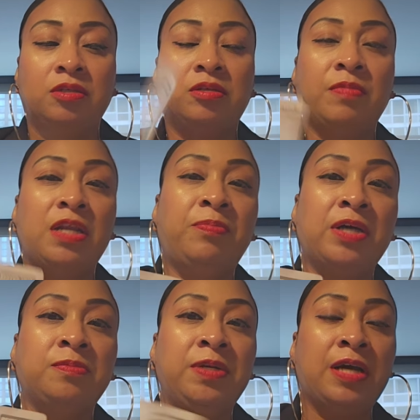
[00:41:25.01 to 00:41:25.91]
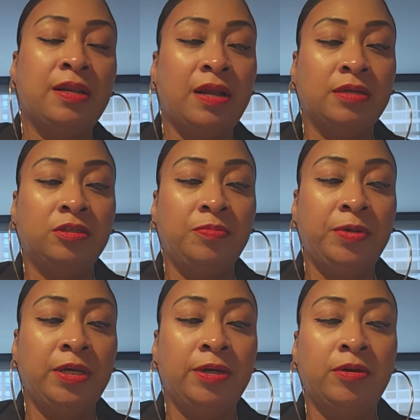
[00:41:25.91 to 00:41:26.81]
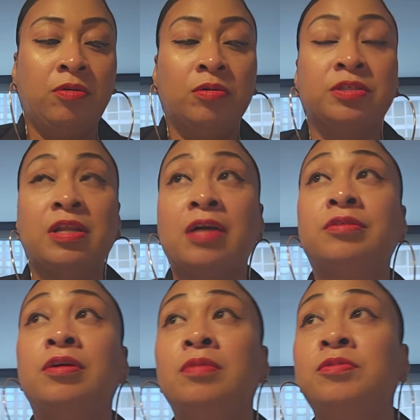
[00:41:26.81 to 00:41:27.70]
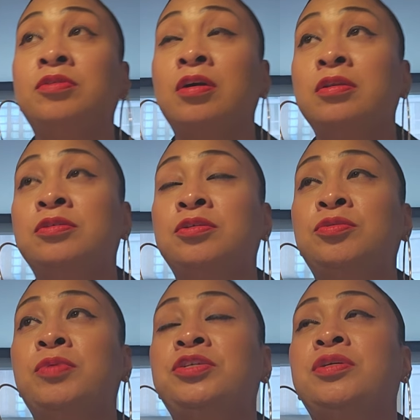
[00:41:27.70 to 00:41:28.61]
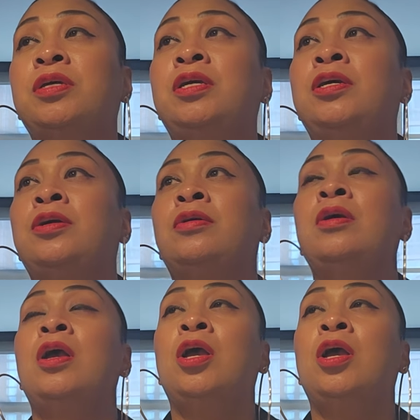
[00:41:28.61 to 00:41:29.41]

Somebody possibly got locked up here or is locked up, stuck in a situation here.